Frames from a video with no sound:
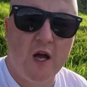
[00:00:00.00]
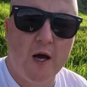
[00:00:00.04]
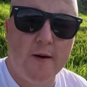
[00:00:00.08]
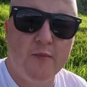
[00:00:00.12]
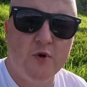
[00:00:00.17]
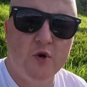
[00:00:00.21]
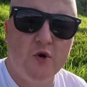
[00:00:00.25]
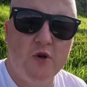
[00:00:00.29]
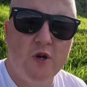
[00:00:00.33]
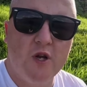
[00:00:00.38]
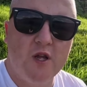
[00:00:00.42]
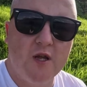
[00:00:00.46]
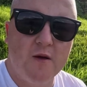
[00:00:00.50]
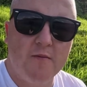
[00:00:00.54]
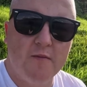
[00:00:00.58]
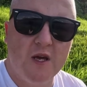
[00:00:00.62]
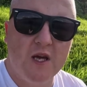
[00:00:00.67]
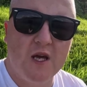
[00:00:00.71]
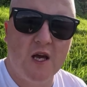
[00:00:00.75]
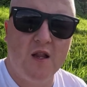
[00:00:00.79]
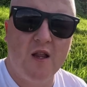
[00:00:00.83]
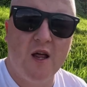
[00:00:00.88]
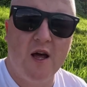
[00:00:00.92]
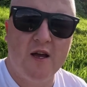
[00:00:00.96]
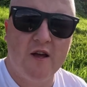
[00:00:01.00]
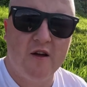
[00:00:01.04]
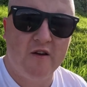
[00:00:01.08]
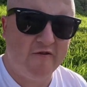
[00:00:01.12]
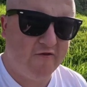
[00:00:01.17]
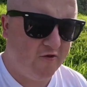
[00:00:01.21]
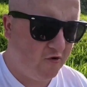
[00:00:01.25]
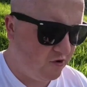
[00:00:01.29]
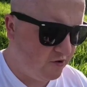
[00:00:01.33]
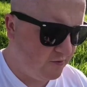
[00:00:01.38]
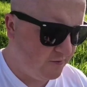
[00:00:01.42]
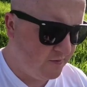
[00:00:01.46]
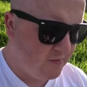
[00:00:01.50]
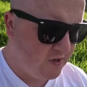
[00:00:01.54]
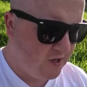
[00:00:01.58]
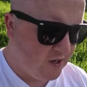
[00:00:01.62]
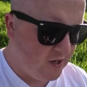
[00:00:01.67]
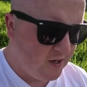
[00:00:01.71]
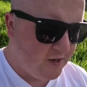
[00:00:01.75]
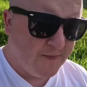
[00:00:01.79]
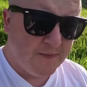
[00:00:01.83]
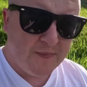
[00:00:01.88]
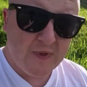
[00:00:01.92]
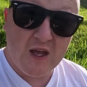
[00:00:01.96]
got a brewery that make a lager for them.
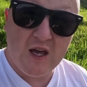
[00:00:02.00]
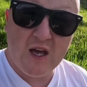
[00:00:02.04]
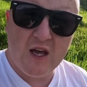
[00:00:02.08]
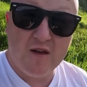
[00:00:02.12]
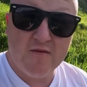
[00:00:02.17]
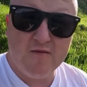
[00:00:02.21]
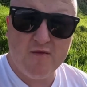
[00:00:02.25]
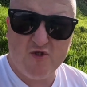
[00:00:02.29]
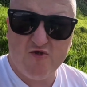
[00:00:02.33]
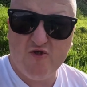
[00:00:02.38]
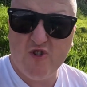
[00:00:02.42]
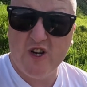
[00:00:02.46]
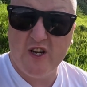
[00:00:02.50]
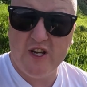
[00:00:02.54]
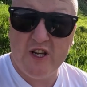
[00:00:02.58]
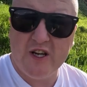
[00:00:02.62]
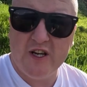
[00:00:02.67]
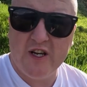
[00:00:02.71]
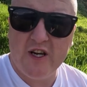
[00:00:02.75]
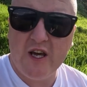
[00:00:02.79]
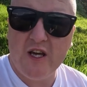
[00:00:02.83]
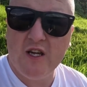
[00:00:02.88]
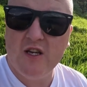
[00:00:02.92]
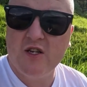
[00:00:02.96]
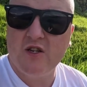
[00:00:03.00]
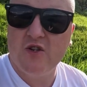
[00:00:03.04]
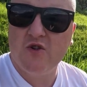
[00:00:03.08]
And it's really, really nice.